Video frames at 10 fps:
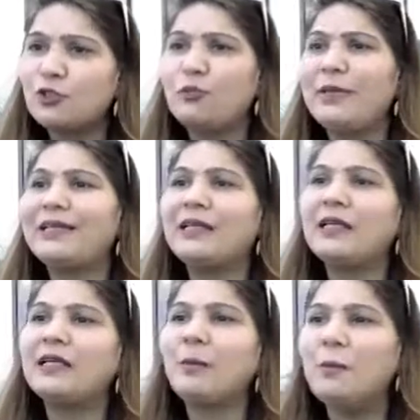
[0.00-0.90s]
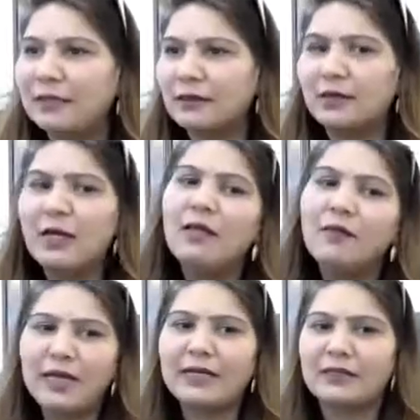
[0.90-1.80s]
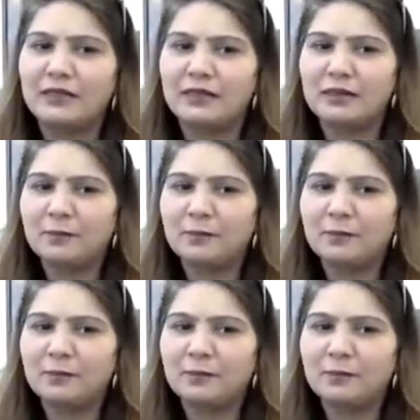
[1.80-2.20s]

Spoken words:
to make it little better. That's it.